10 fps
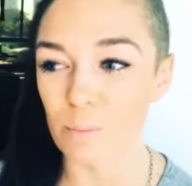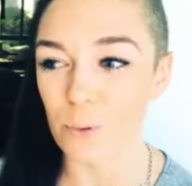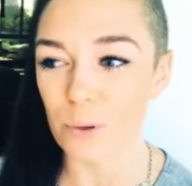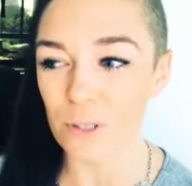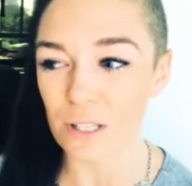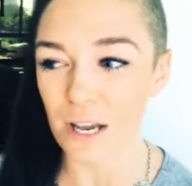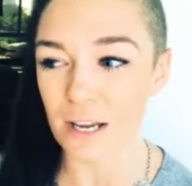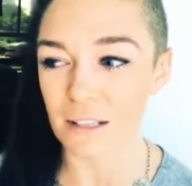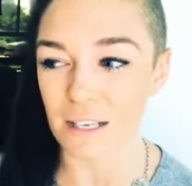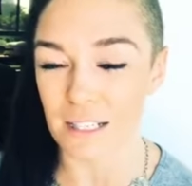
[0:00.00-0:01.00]

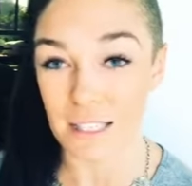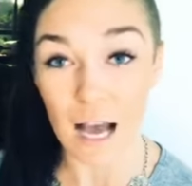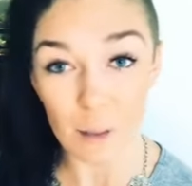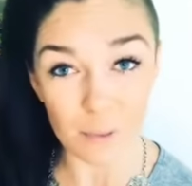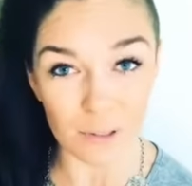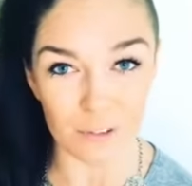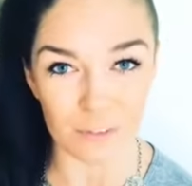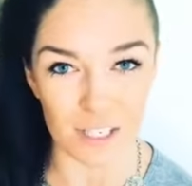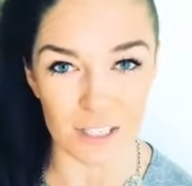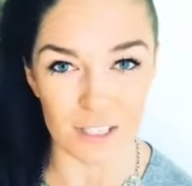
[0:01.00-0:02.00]
borderline example of
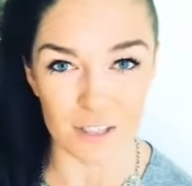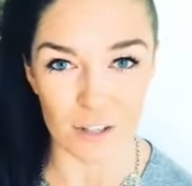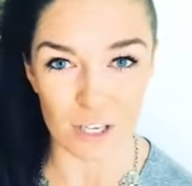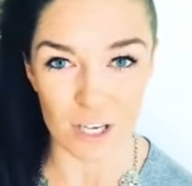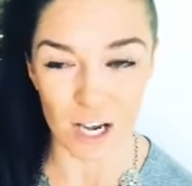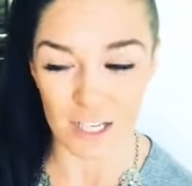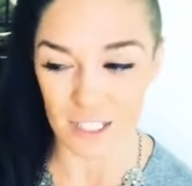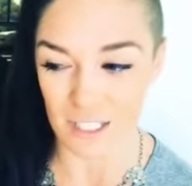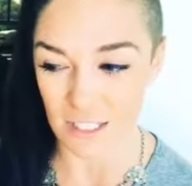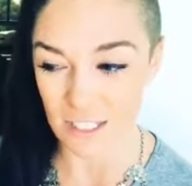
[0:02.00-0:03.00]
this so that you guys
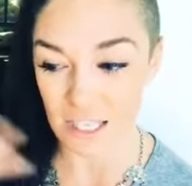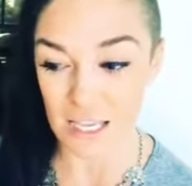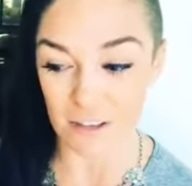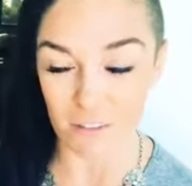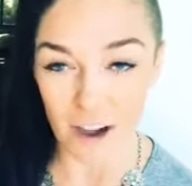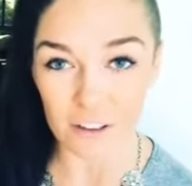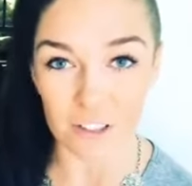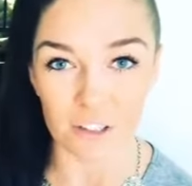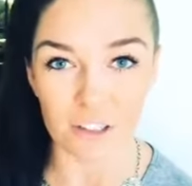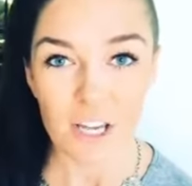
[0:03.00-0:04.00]
can see the
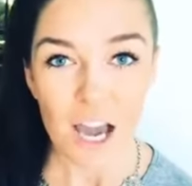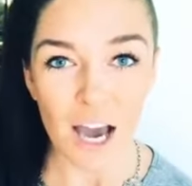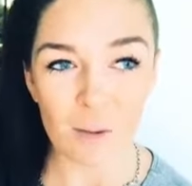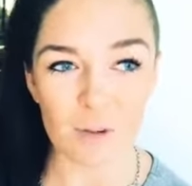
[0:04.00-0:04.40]
value um,